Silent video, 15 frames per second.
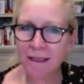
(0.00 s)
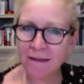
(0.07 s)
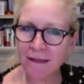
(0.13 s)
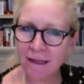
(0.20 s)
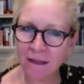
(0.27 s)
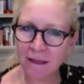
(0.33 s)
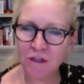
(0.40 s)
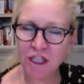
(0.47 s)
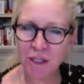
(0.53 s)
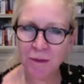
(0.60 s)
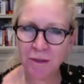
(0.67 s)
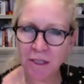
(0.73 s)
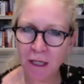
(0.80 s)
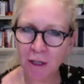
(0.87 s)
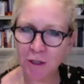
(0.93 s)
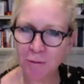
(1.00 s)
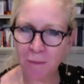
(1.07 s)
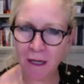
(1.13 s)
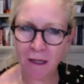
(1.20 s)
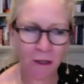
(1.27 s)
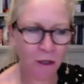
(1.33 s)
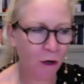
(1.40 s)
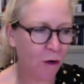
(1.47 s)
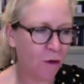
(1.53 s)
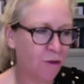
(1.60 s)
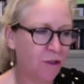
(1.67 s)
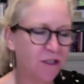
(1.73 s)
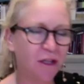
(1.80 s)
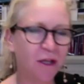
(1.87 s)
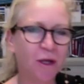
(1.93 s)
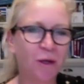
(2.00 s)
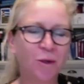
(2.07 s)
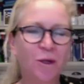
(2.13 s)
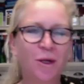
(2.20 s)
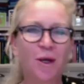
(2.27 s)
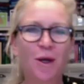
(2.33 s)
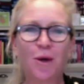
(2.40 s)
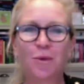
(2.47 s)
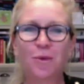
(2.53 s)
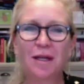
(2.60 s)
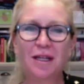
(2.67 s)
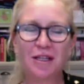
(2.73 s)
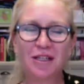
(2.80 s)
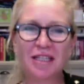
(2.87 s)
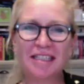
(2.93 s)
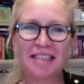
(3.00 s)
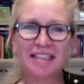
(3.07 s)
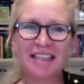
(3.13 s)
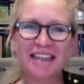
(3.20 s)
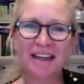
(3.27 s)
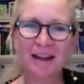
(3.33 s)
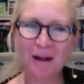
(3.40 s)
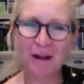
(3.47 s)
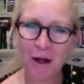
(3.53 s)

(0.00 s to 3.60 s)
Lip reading: think that she was touched by God, though, which is the